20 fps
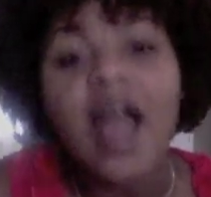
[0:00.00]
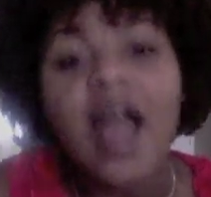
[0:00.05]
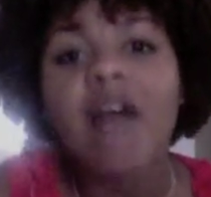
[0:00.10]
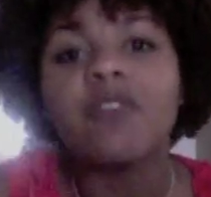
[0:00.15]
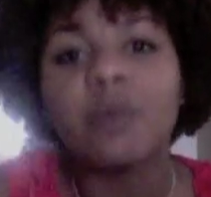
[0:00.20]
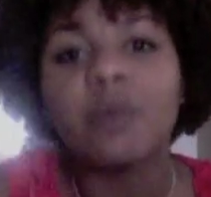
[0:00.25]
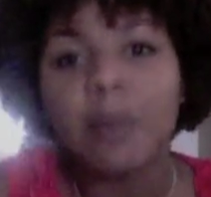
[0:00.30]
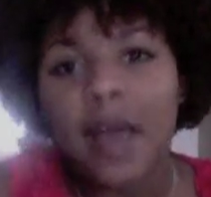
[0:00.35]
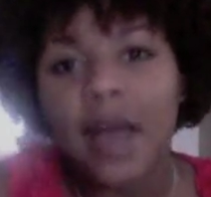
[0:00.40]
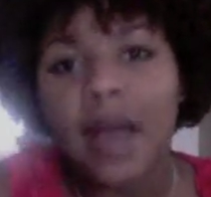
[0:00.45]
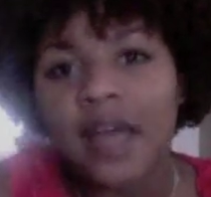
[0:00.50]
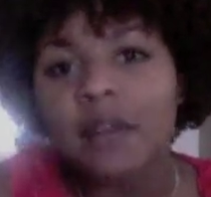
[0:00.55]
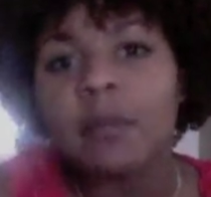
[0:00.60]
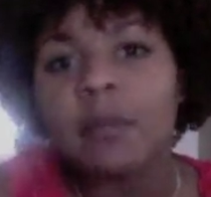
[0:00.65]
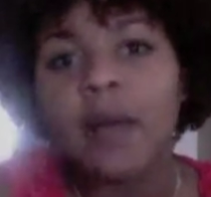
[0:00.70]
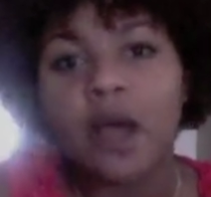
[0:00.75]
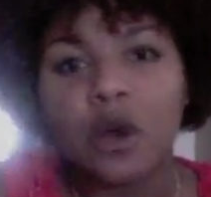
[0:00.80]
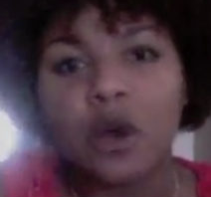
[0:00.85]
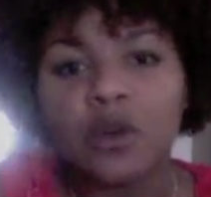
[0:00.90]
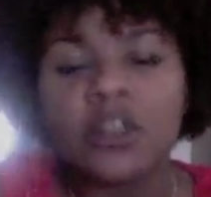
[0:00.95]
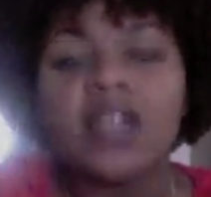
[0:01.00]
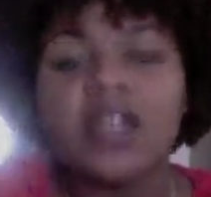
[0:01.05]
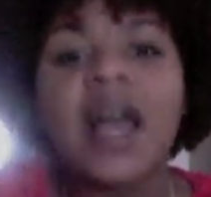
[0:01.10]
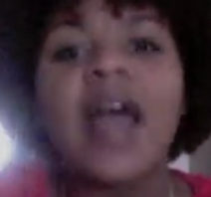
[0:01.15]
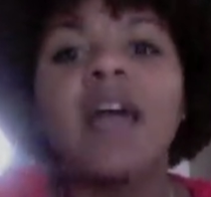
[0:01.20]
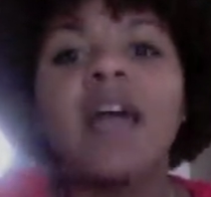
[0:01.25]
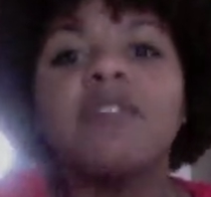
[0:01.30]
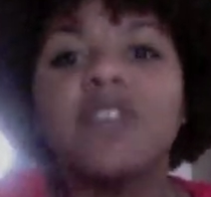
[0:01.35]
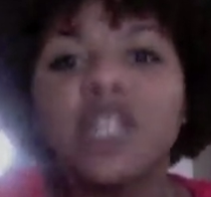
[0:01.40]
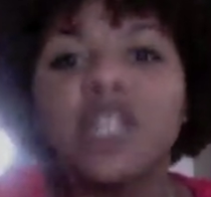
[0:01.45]
I have a mind of my own, and I
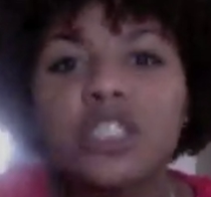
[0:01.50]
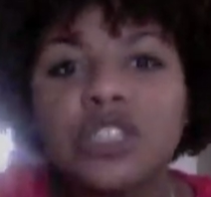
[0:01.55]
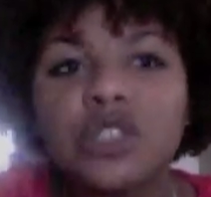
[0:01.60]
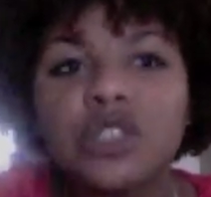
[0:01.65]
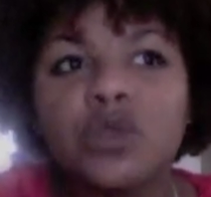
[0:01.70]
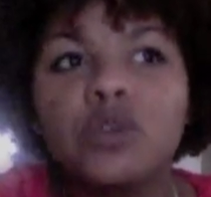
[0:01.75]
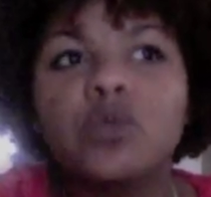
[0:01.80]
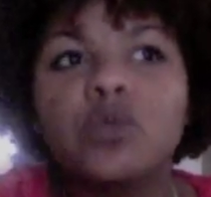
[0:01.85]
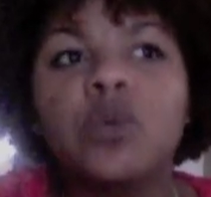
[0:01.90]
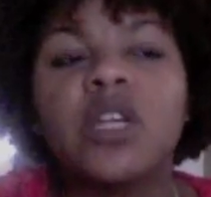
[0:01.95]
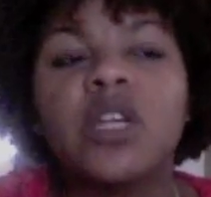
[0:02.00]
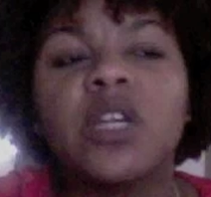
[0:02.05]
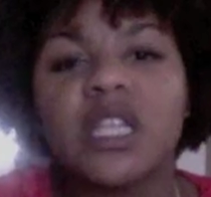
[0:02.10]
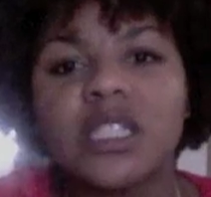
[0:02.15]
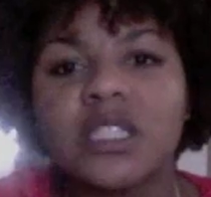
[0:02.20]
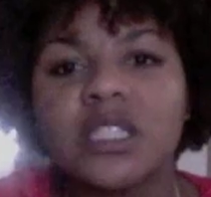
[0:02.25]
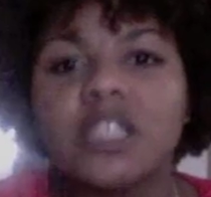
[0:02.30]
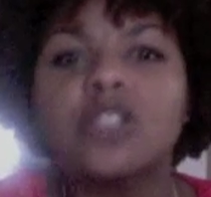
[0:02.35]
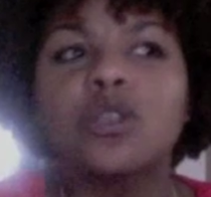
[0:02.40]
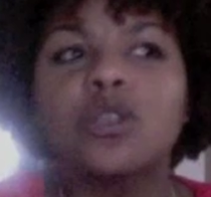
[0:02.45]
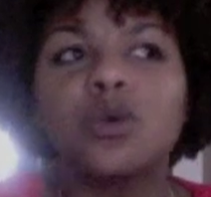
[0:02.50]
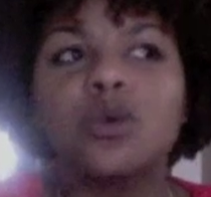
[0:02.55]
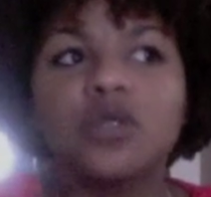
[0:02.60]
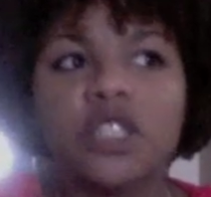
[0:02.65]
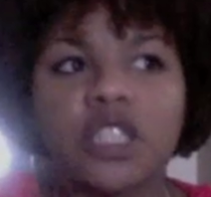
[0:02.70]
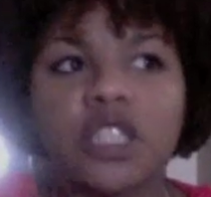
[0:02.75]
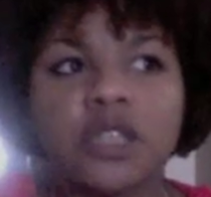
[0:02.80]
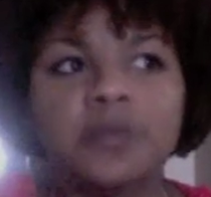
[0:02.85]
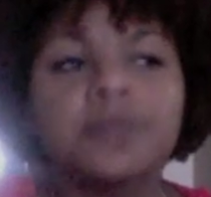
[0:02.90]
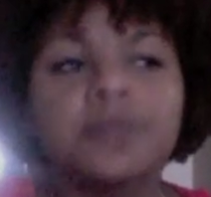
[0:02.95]
have issues with an
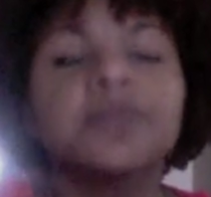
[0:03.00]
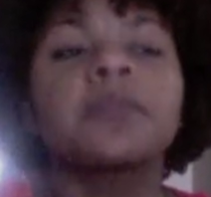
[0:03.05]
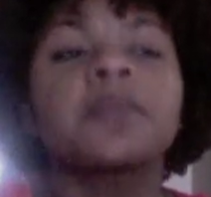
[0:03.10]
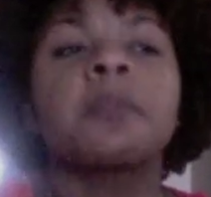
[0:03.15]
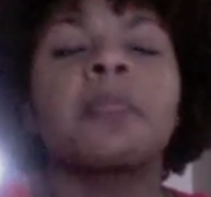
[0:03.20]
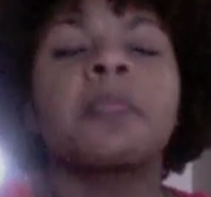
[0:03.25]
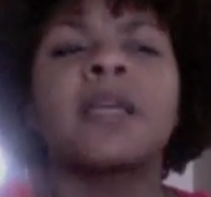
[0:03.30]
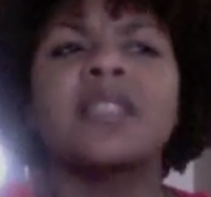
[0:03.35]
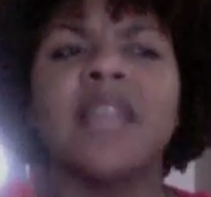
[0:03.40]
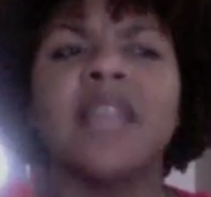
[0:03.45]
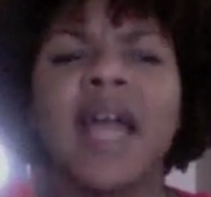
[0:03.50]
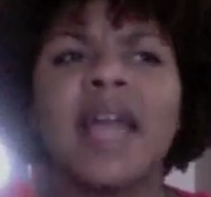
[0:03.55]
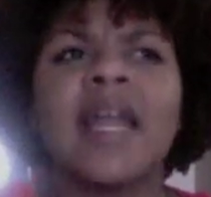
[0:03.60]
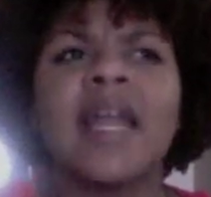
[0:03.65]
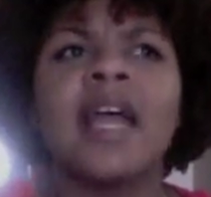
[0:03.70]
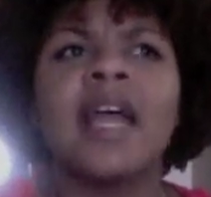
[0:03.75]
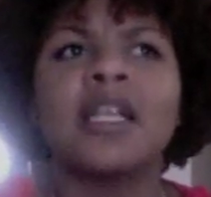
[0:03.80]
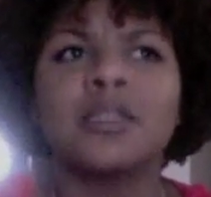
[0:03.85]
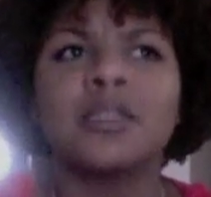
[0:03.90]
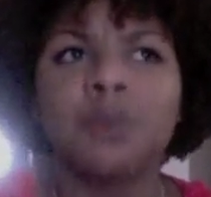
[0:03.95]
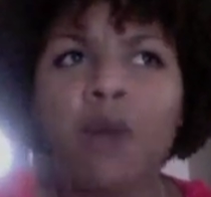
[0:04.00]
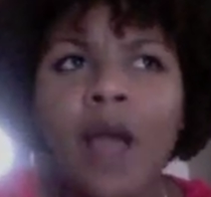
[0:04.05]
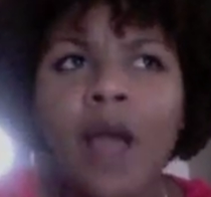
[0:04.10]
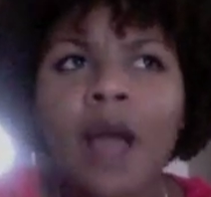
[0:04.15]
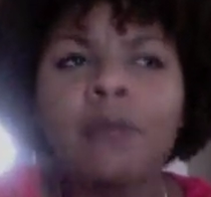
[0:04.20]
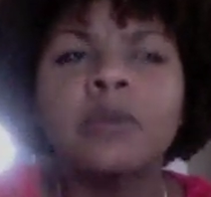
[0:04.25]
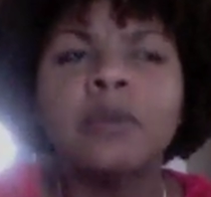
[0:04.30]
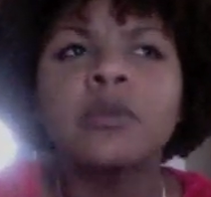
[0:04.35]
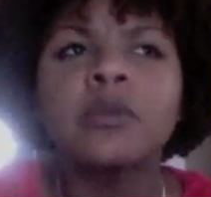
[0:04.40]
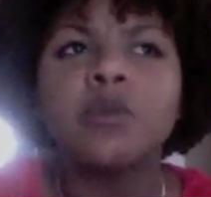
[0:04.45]
institution that has
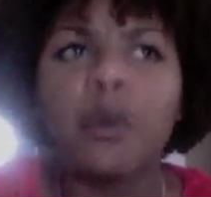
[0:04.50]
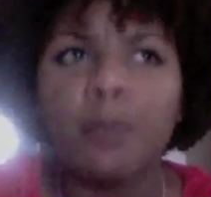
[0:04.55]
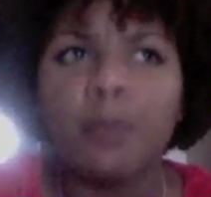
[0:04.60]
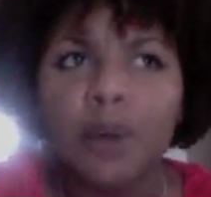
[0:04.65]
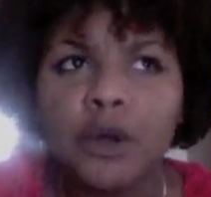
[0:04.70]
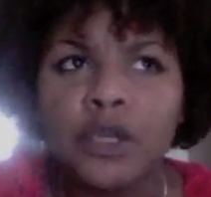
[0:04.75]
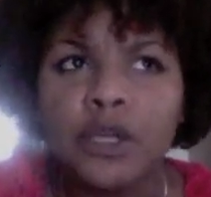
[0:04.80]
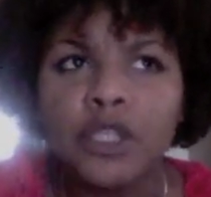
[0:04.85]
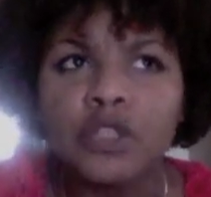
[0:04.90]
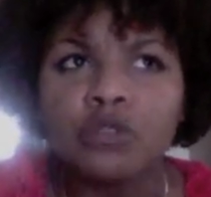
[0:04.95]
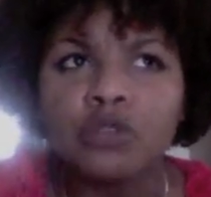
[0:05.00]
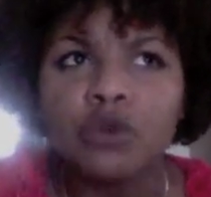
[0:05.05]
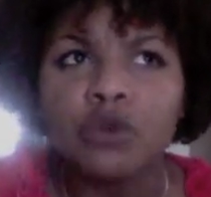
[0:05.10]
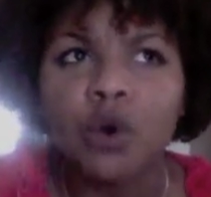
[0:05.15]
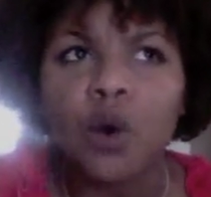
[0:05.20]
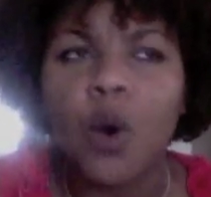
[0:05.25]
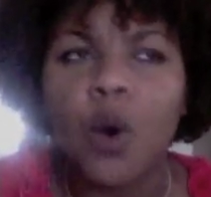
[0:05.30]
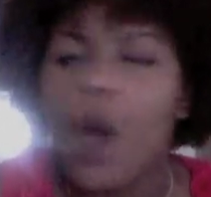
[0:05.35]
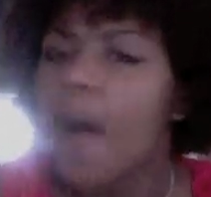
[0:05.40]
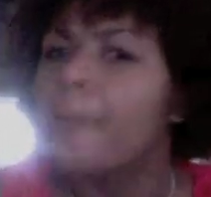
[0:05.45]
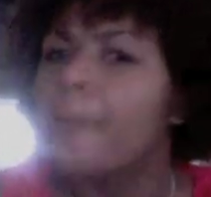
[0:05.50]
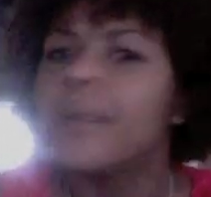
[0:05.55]
problems with birth control,